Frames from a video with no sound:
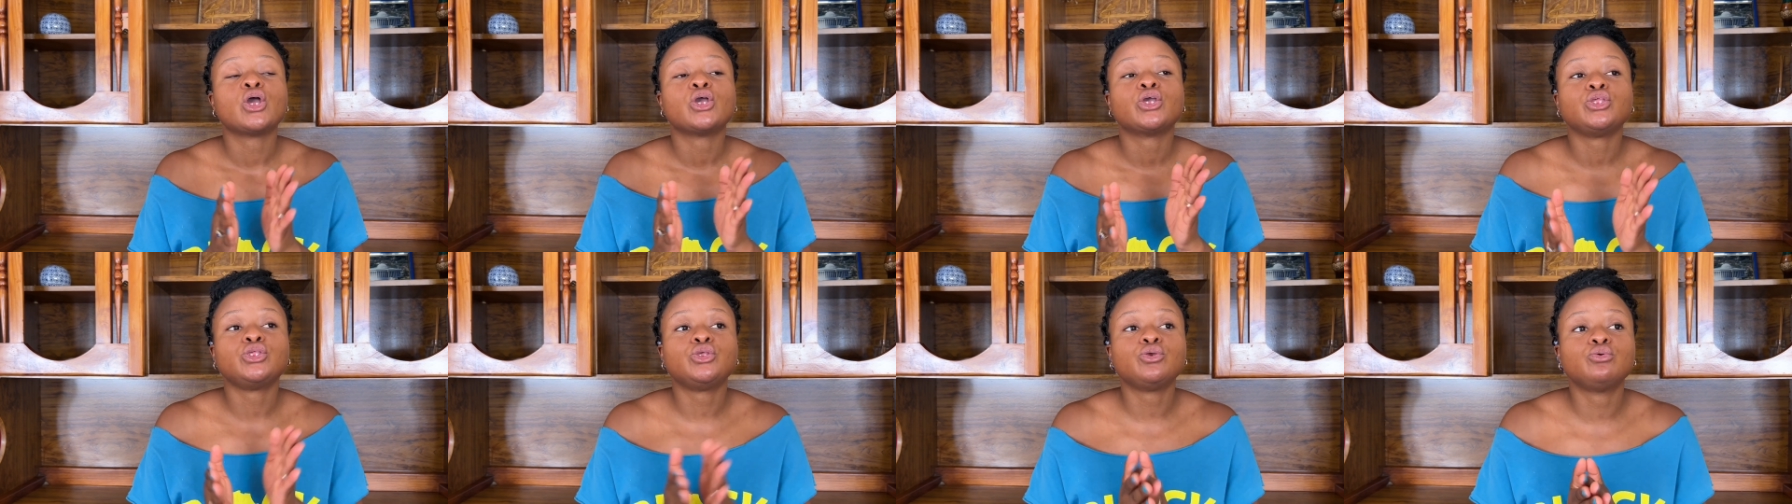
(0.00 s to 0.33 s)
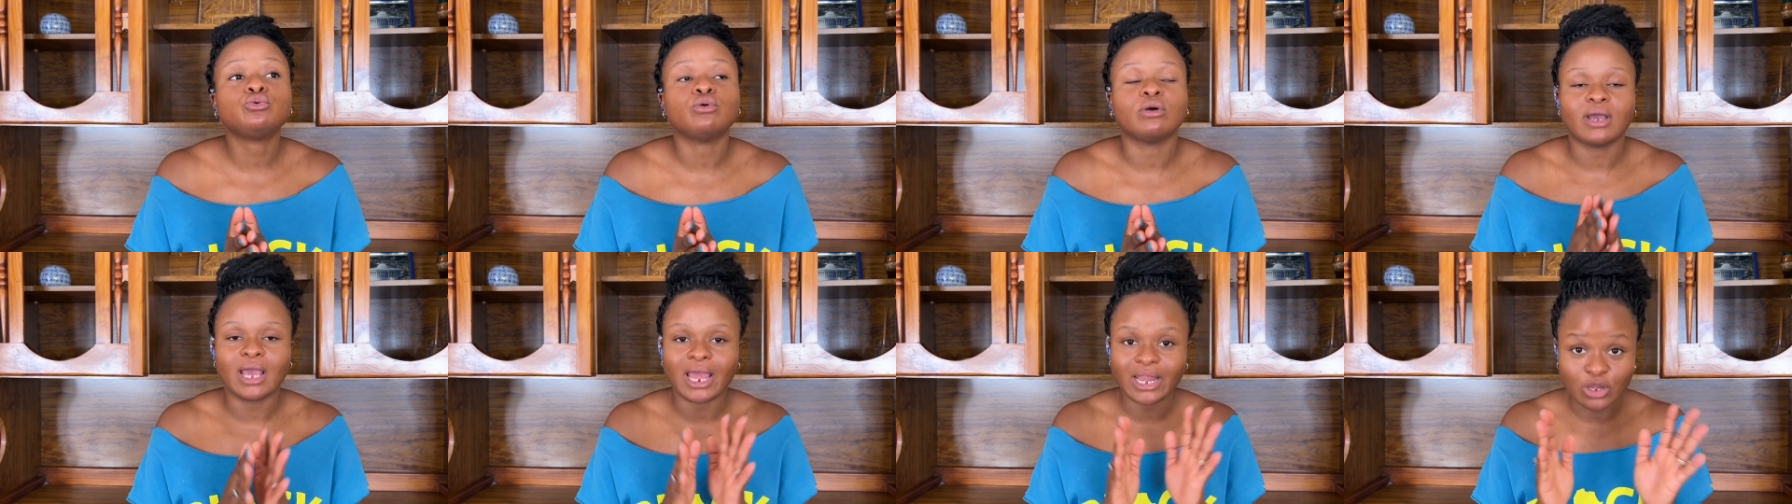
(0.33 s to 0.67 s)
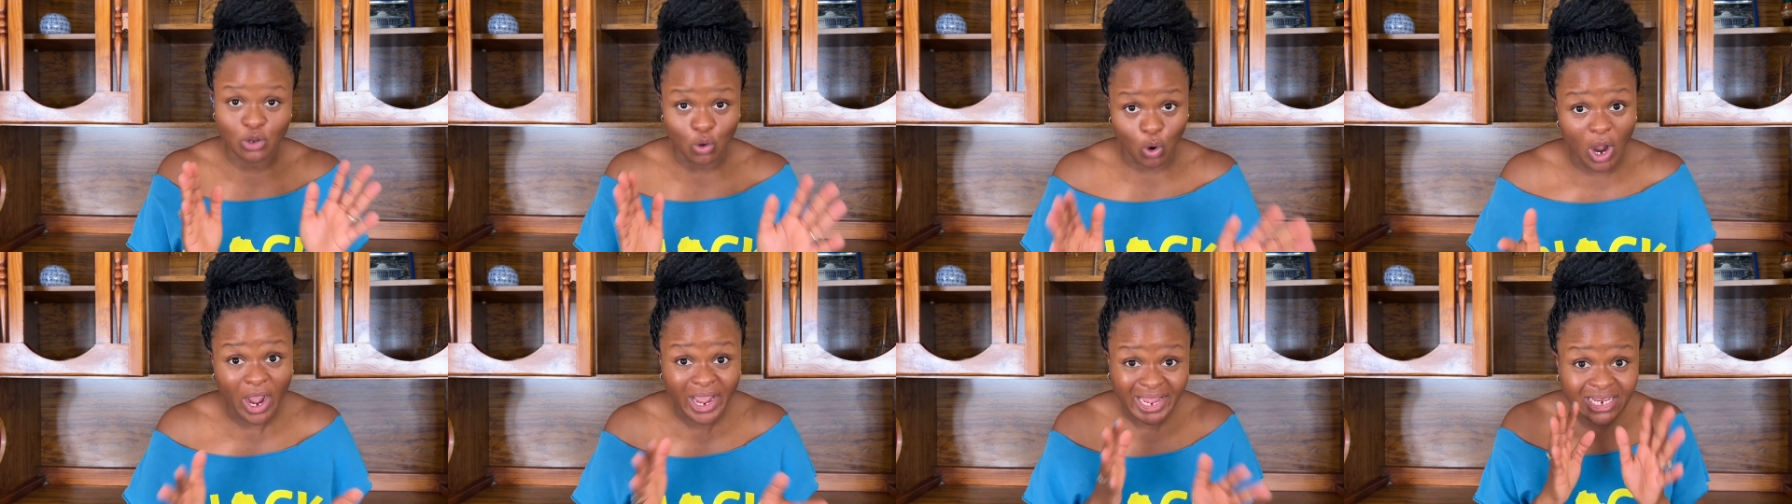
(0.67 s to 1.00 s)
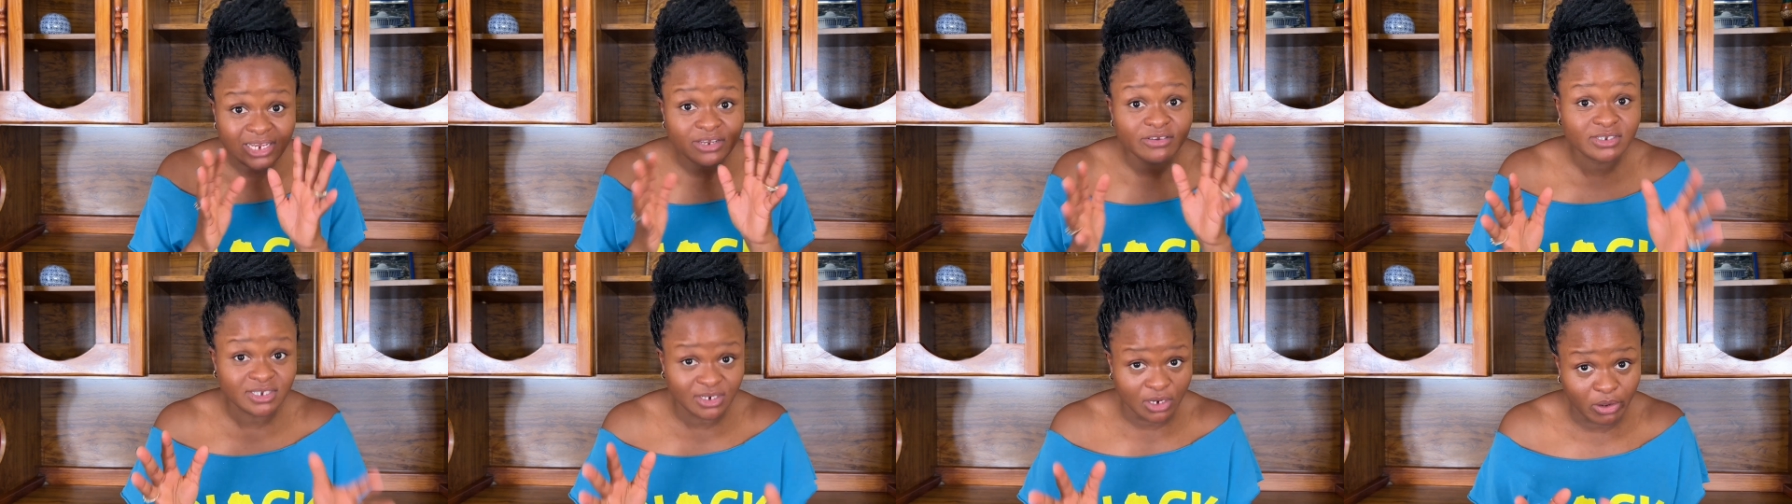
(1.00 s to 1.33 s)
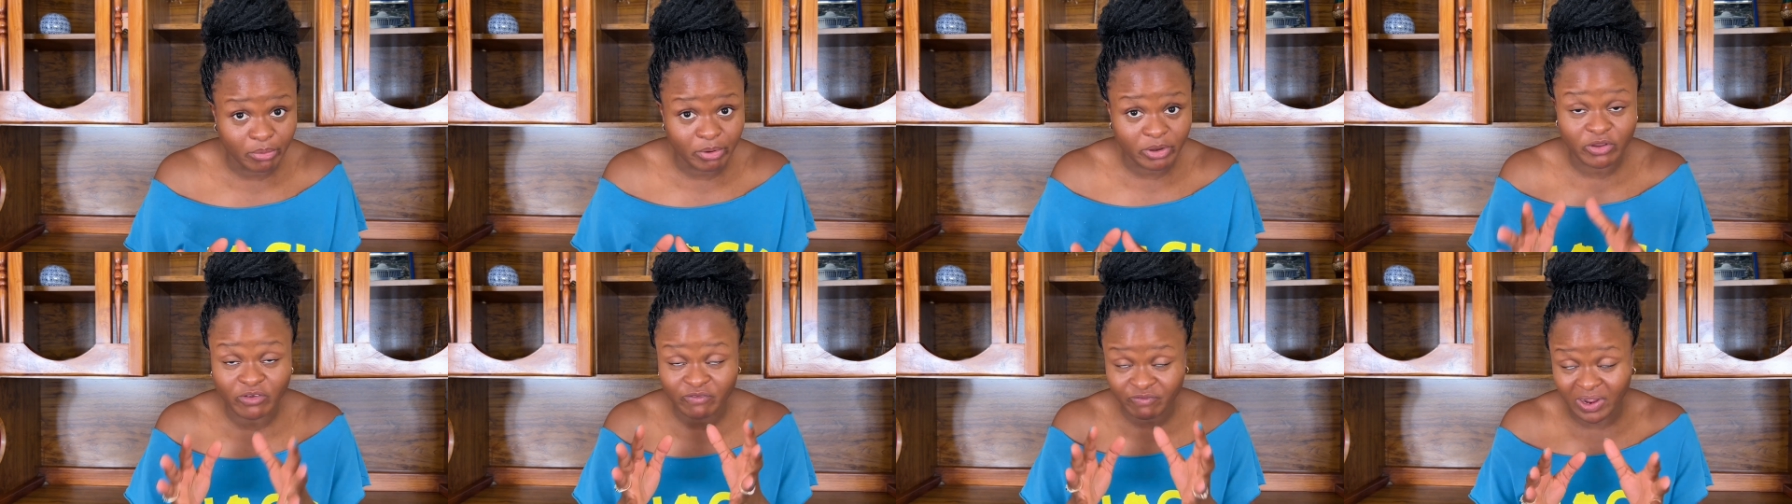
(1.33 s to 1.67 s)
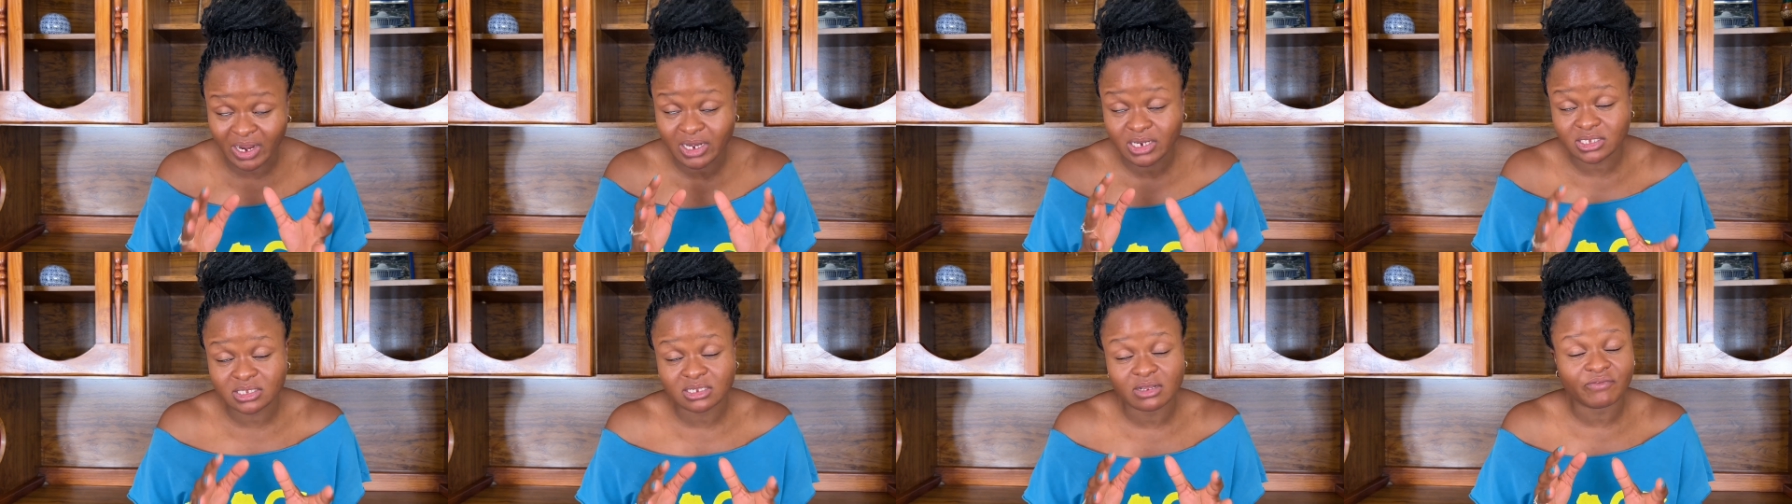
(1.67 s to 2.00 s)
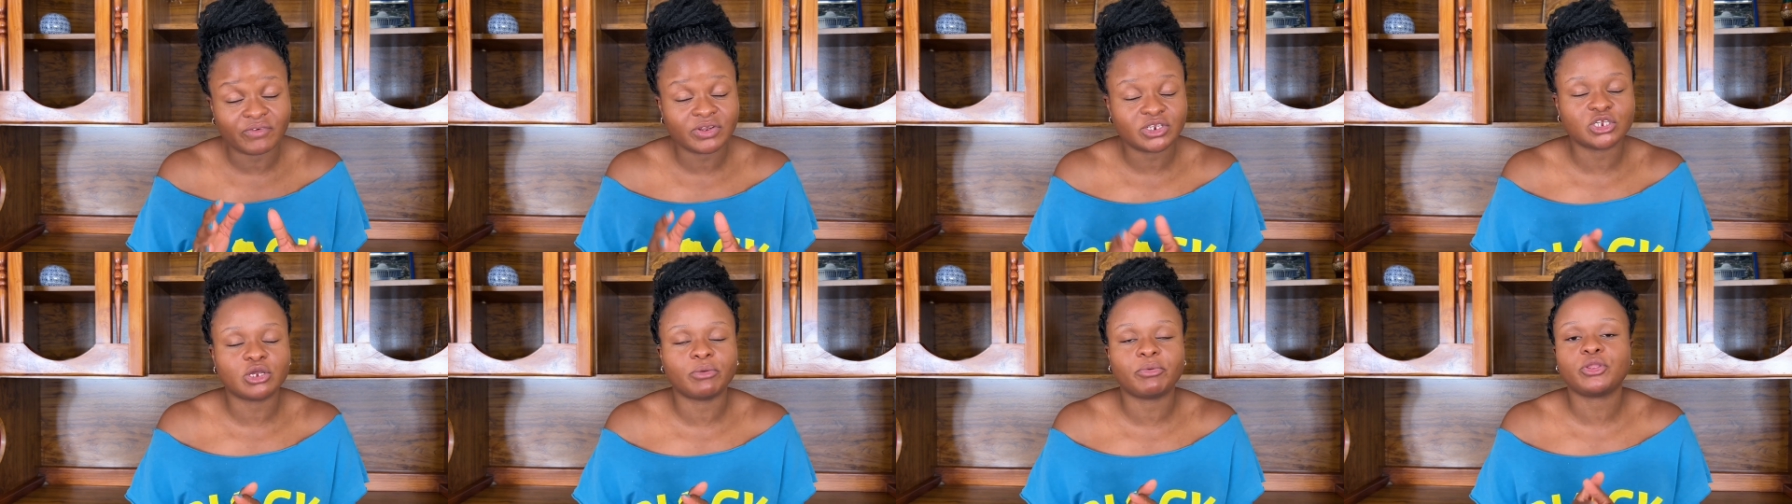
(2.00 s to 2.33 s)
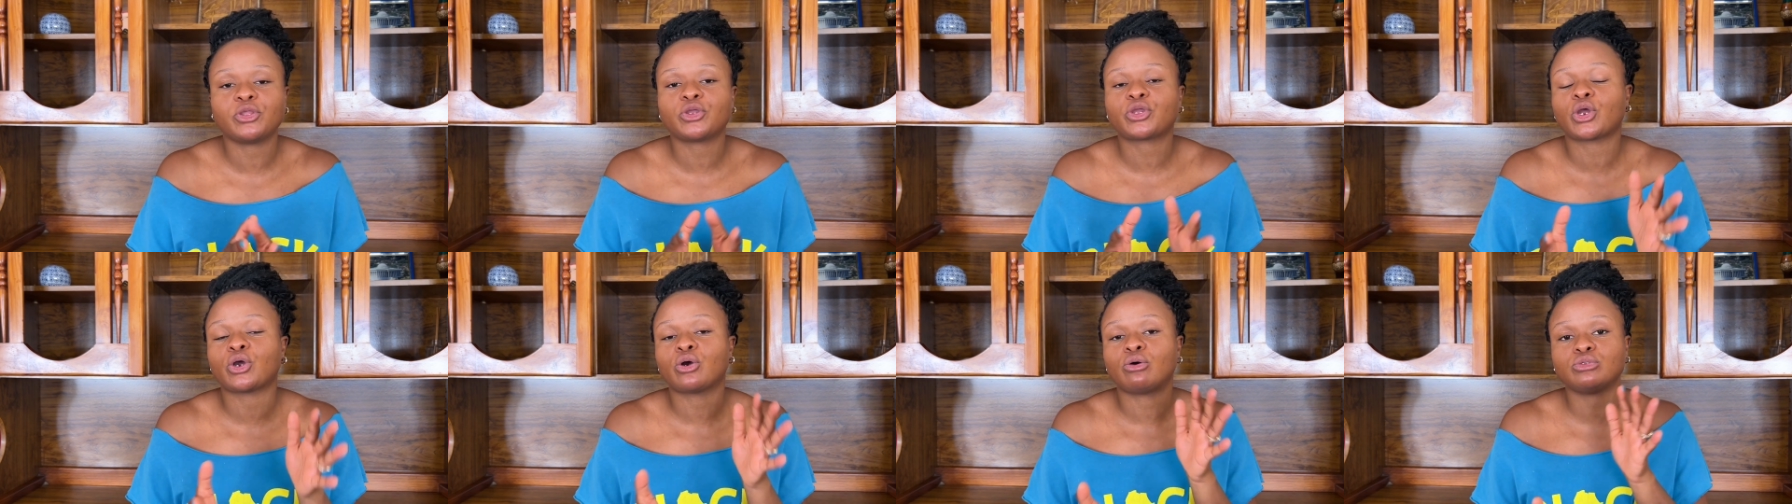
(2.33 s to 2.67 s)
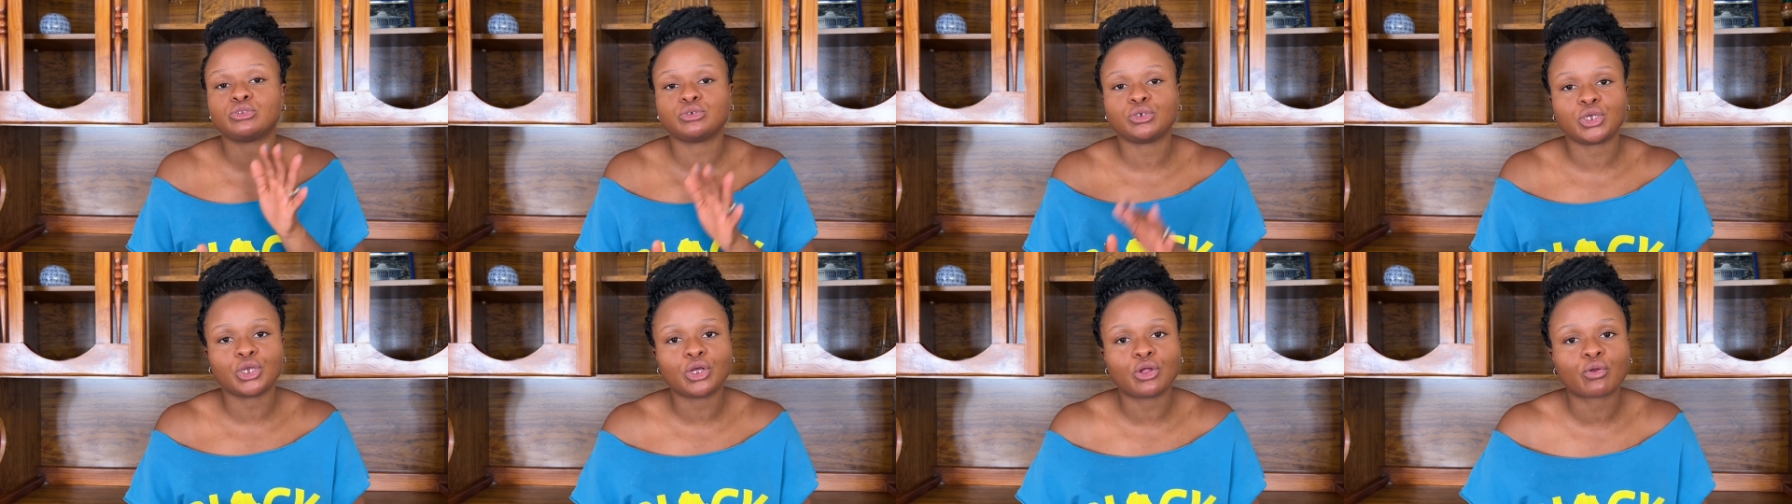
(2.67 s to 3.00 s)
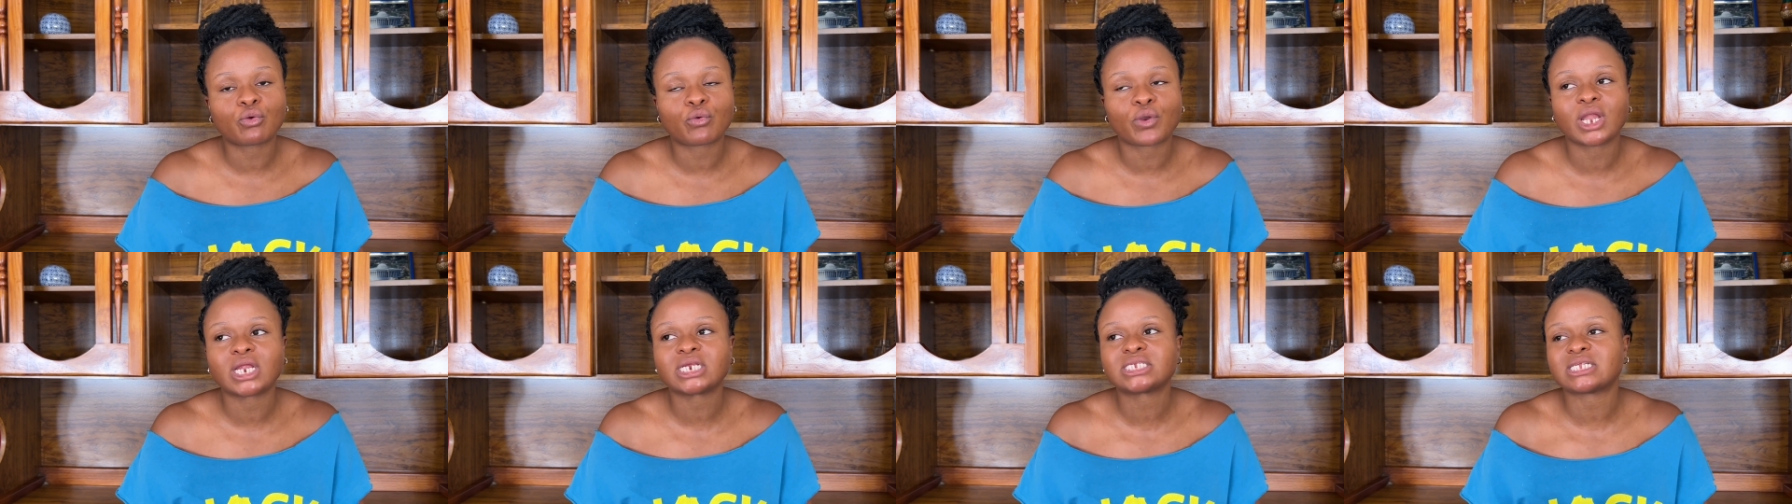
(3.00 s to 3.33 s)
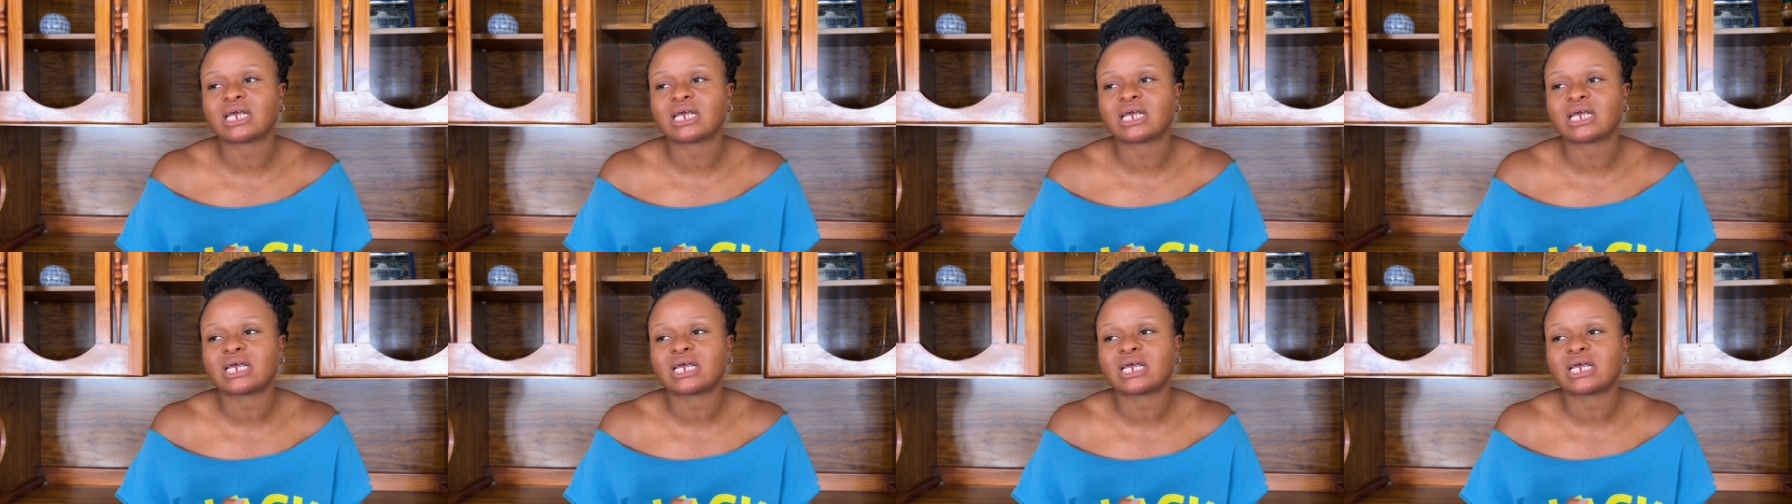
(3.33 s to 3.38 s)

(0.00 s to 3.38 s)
you are in Durban, you find yourself in Durban, you can go to Hillcrest.